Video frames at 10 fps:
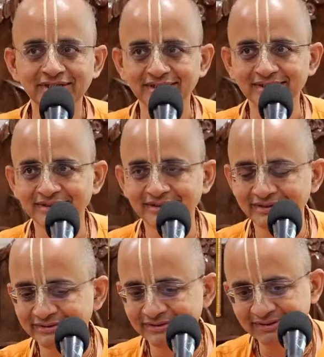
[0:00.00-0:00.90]
put
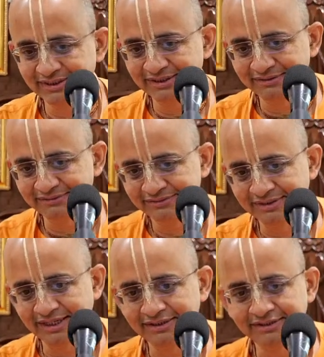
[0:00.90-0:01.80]
a, this thing now,
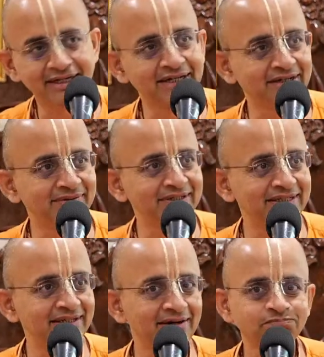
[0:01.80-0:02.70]
decoration like a
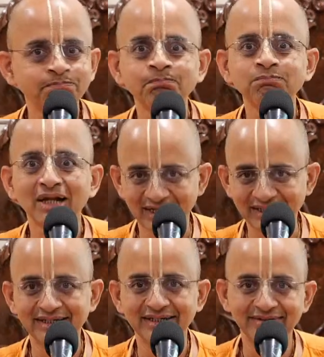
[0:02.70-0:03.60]
monkey.
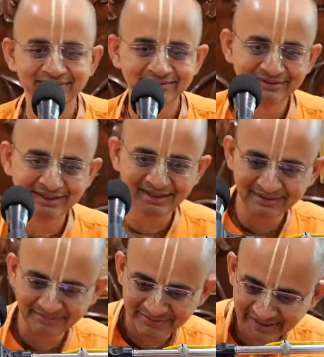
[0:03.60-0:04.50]

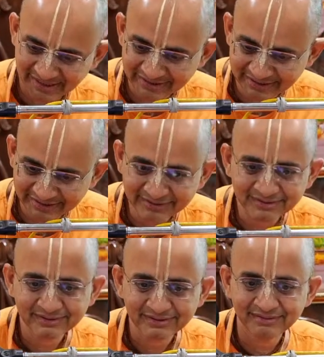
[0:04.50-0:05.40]
They put like that.
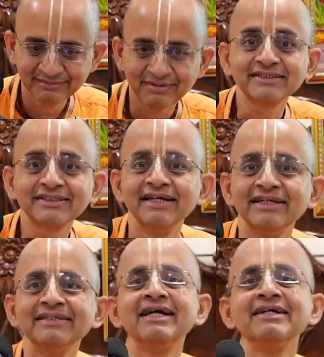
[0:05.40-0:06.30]
Mask,
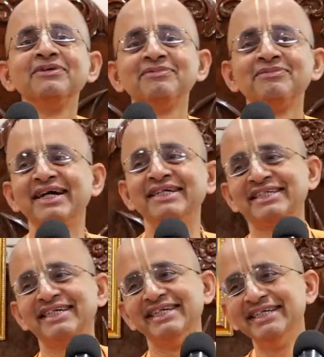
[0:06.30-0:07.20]
he says, put
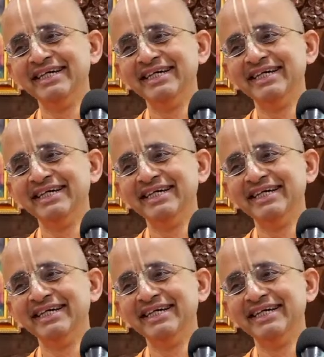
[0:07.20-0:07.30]
mask.